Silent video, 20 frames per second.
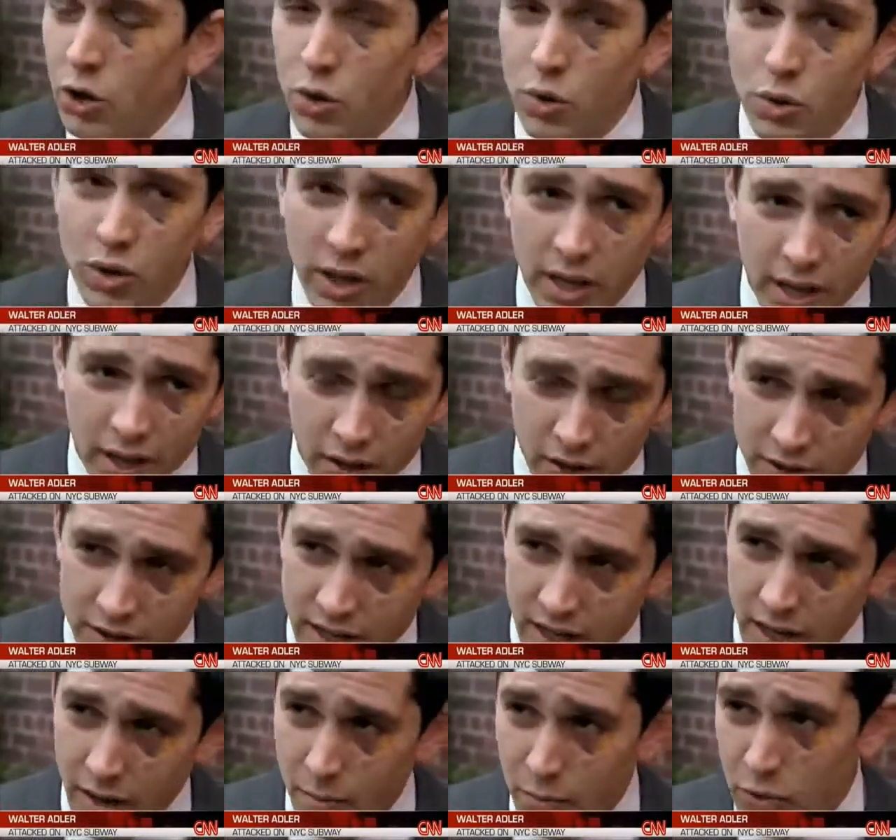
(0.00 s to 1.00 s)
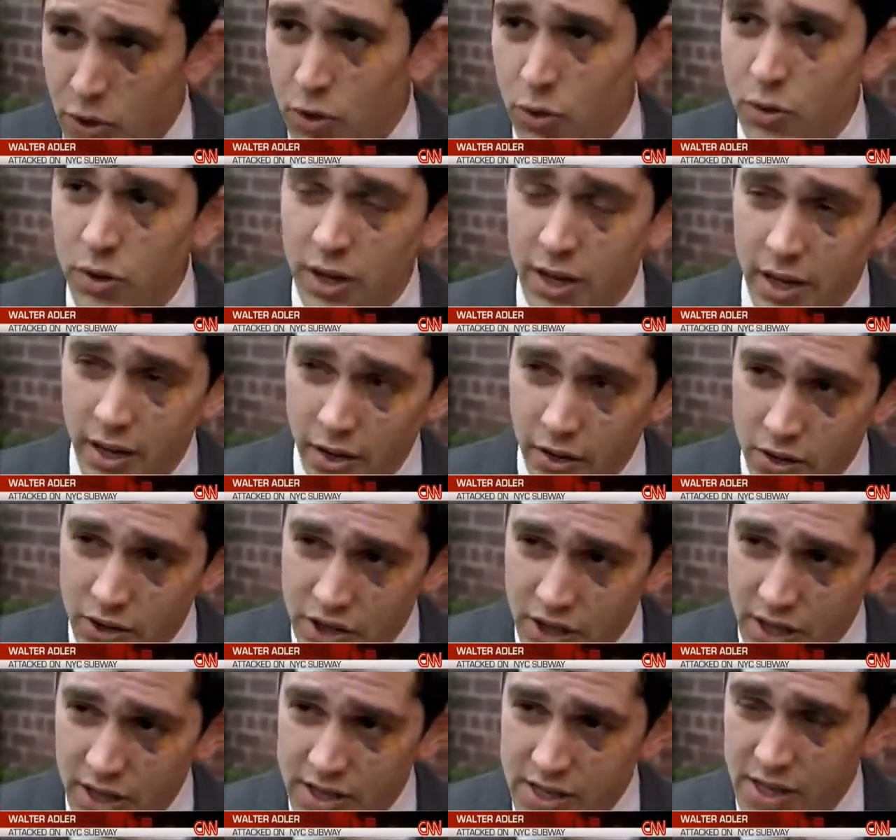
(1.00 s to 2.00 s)
"You killed him. You killed
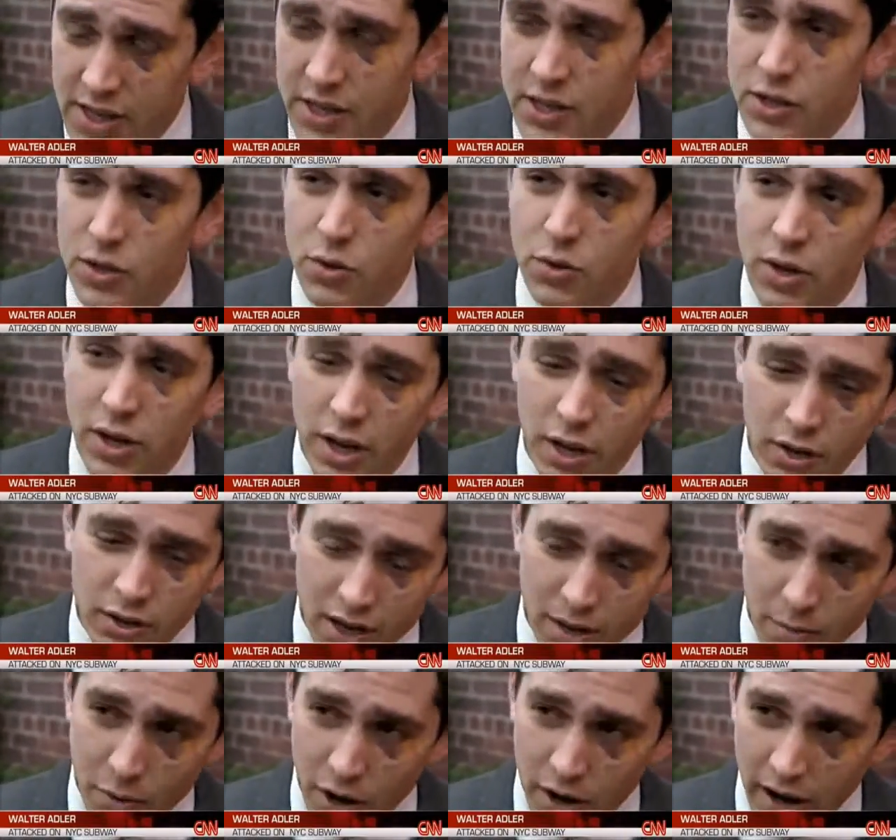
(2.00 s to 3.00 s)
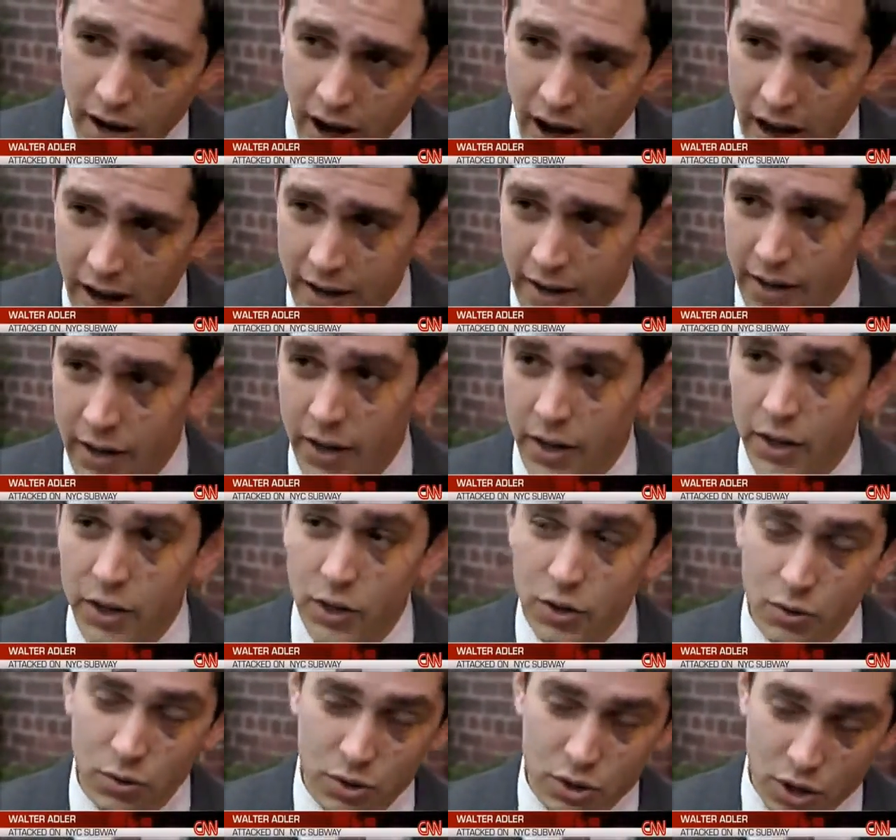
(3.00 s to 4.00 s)
Jesus. You killed him on
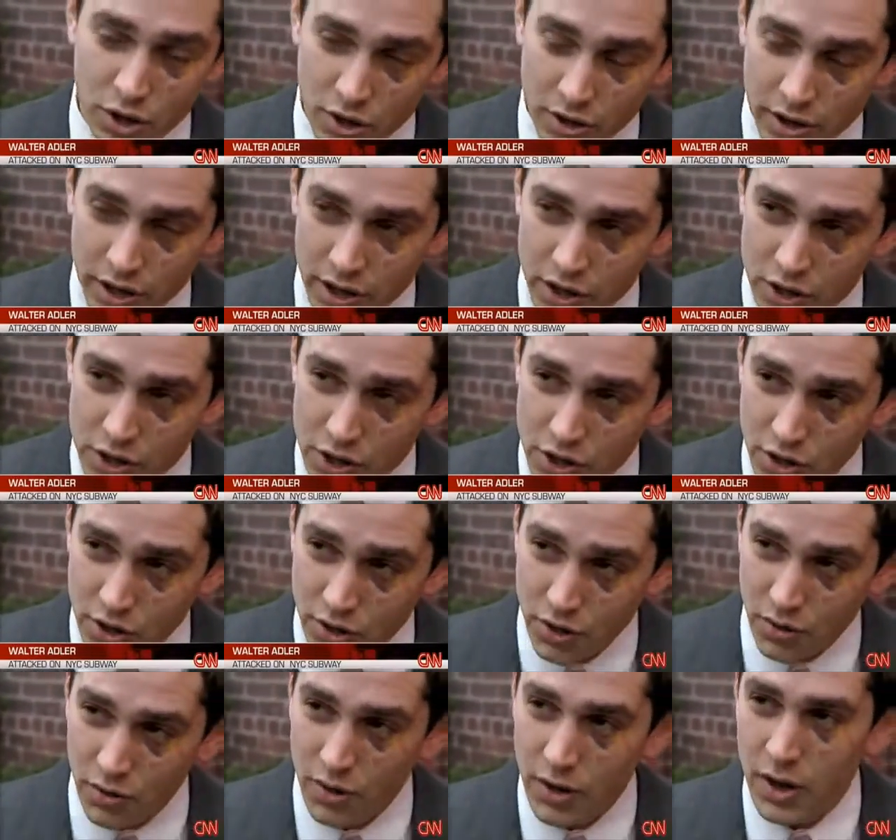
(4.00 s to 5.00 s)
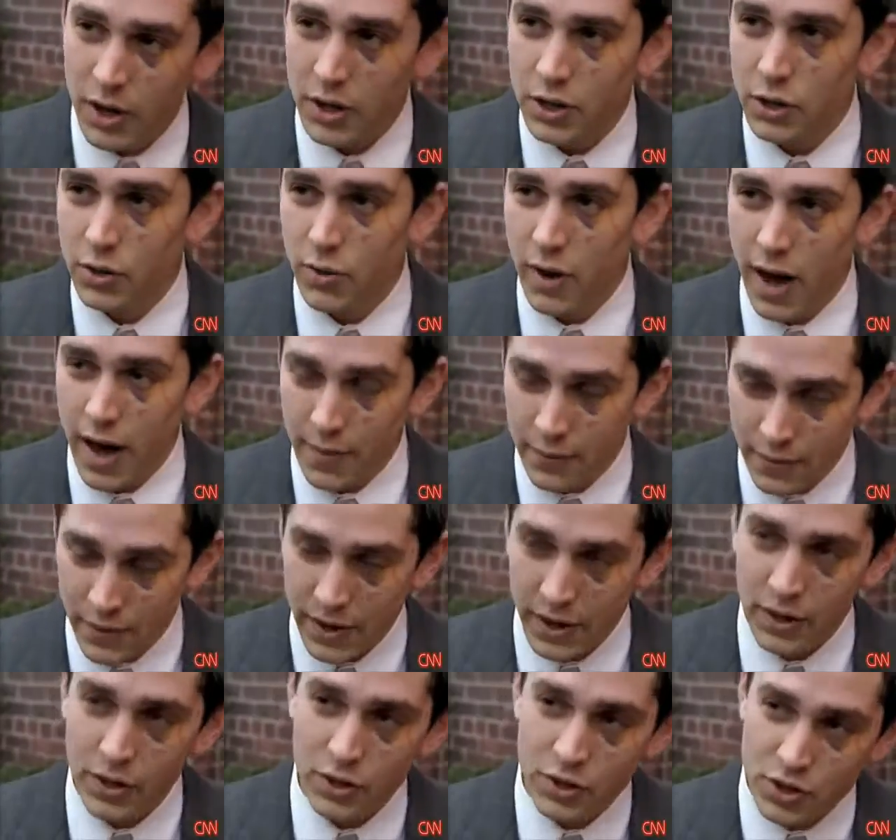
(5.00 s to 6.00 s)
Hanukkah. You dirty Jew. You
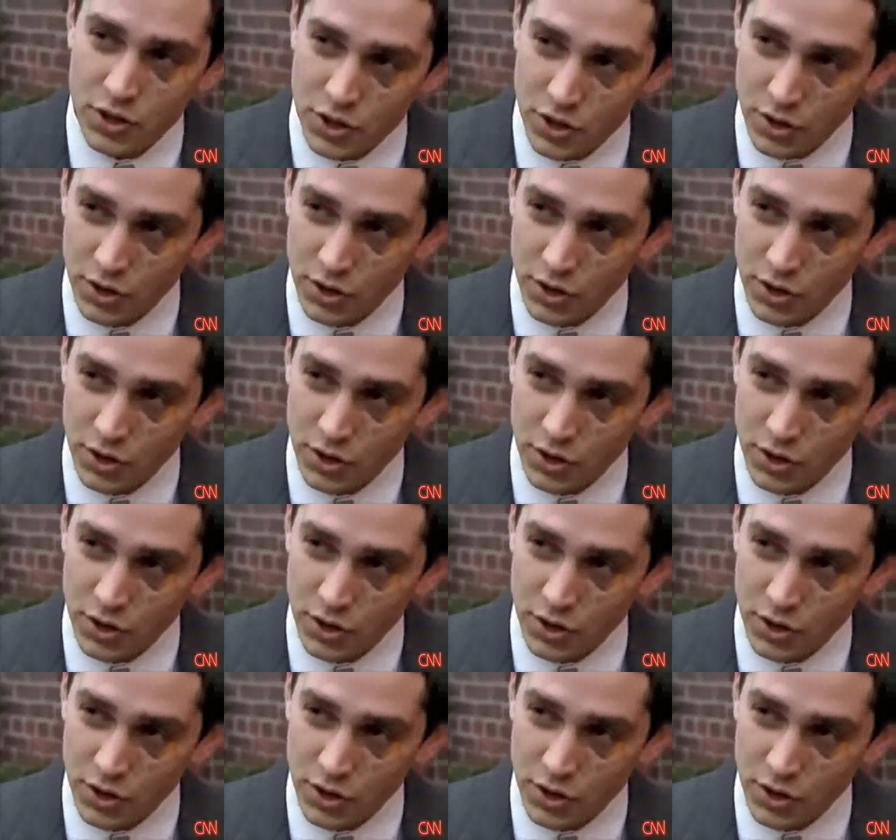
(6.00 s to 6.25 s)
effing